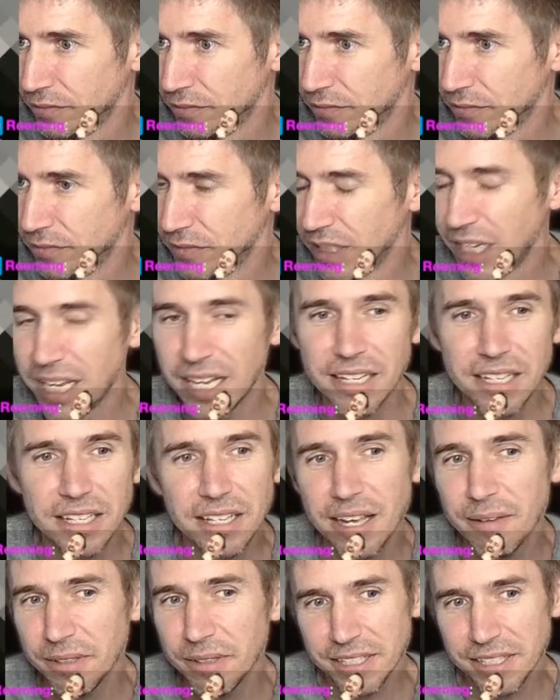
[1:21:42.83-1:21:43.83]
Yeah,
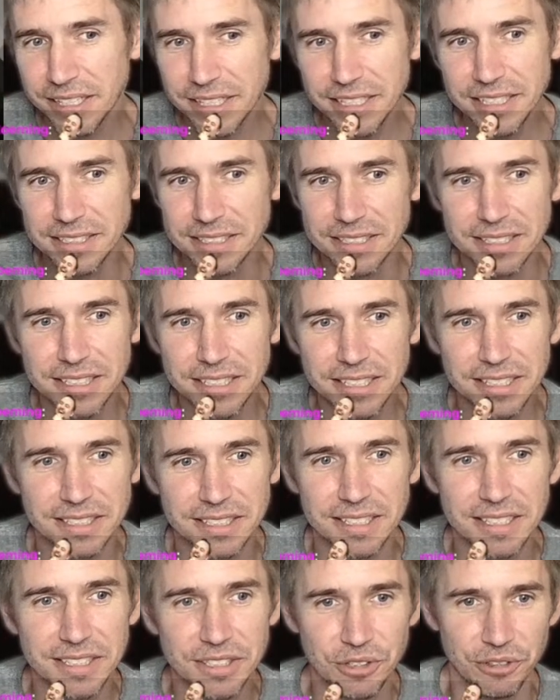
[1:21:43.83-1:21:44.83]
I mean, it is.
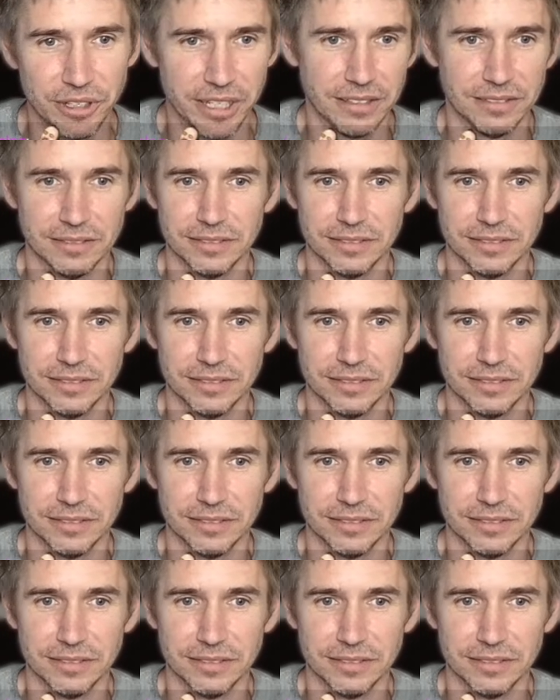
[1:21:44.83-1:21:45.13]
It's great.